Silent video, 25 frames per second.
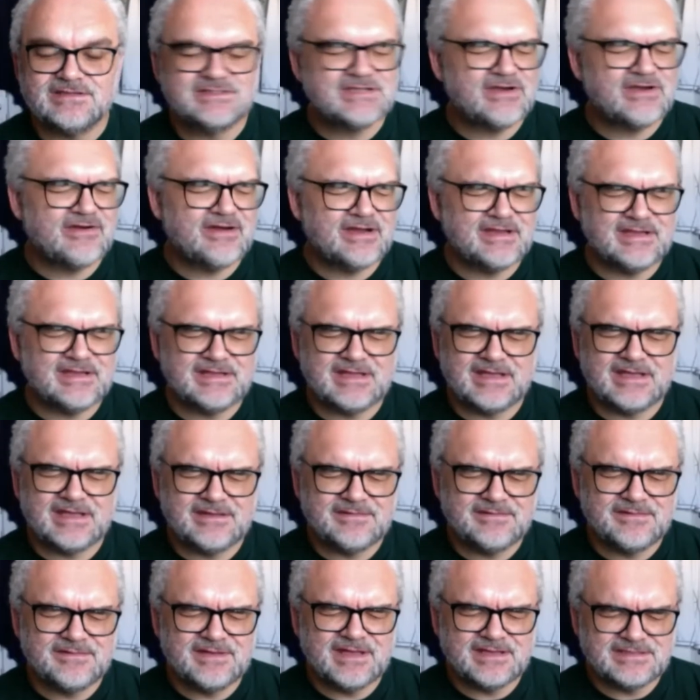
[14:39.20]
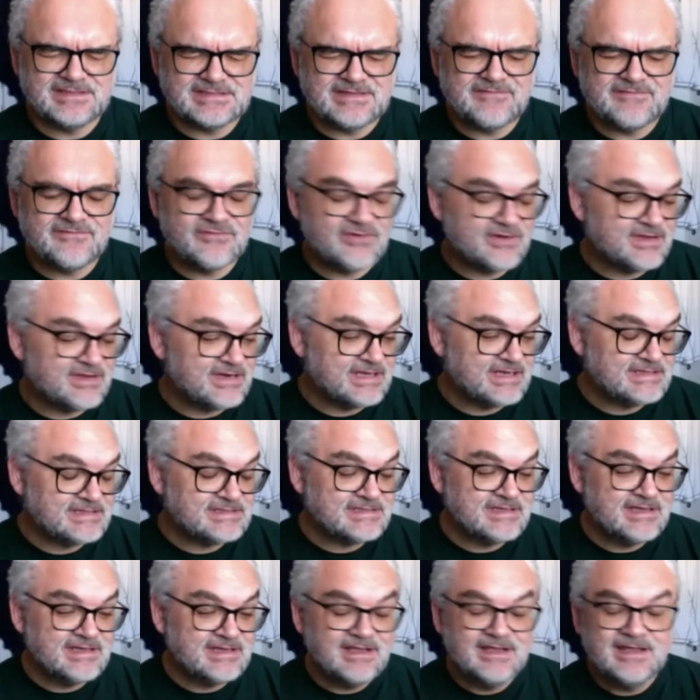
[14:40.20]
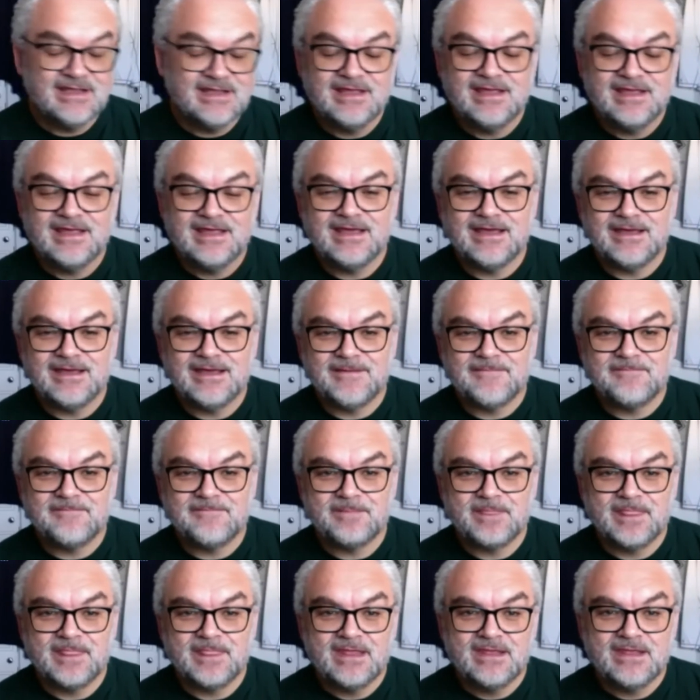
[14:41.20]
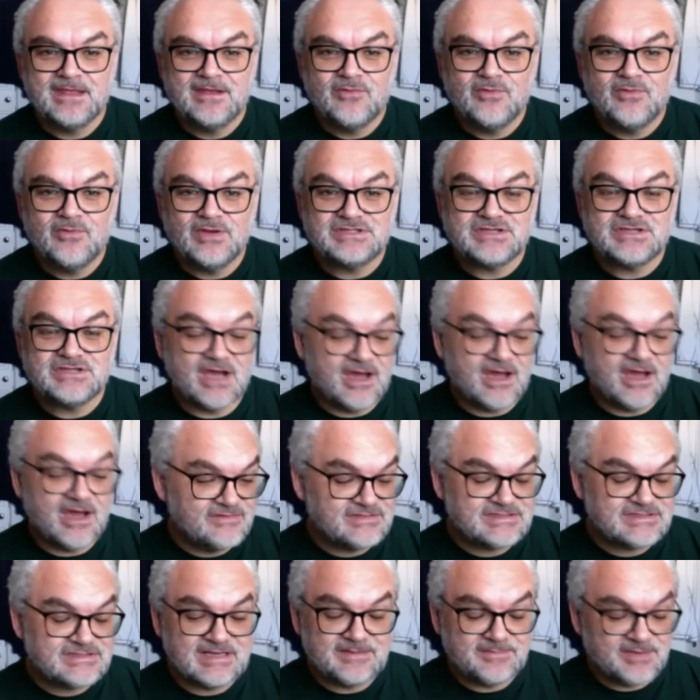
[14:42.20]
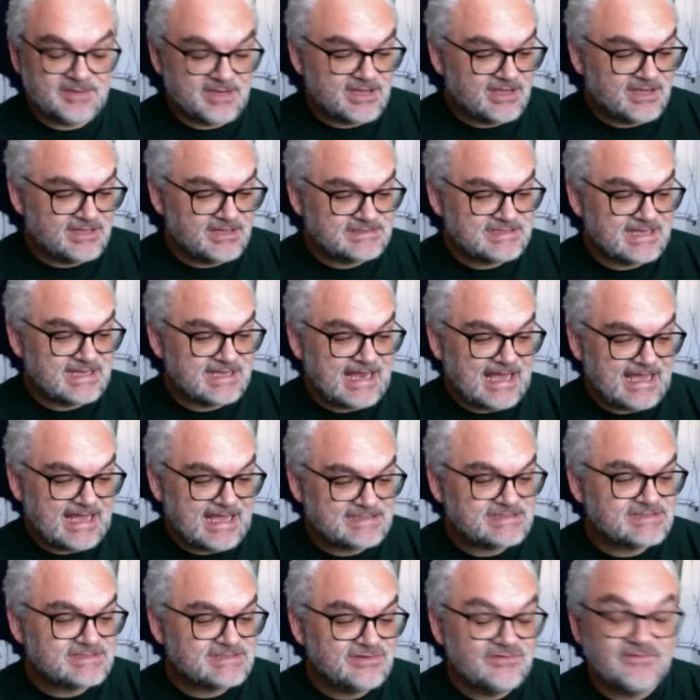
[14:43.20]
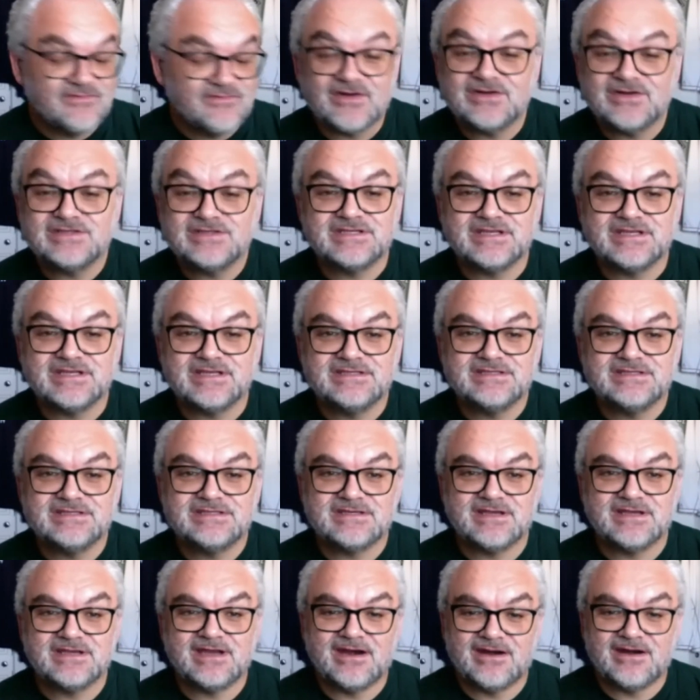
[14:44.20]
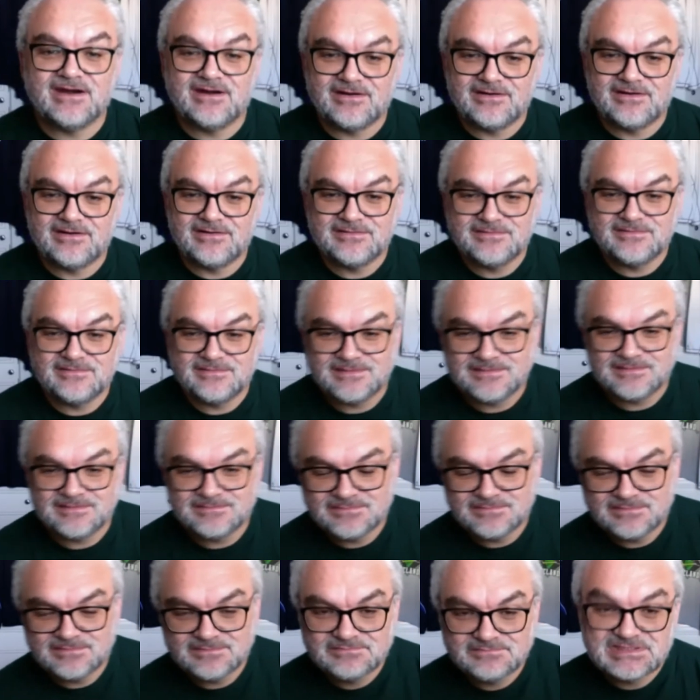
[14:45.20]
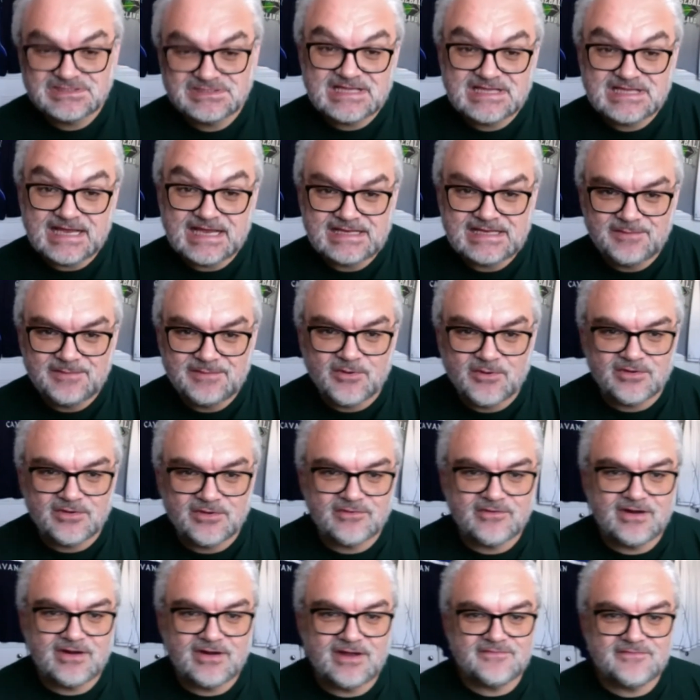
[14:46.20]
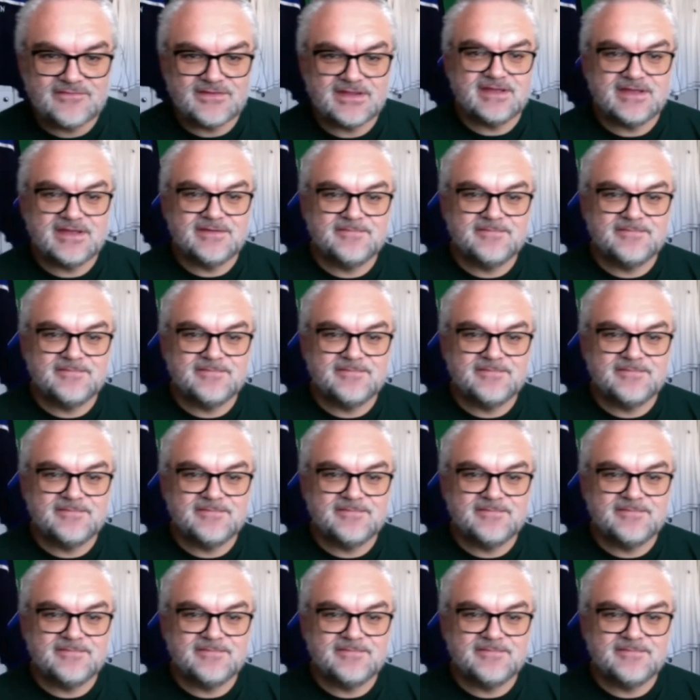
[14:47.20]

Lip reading: Sorry, Seven Drunken Nights. Which obviously, because the last 2 verses are slightly pornographic,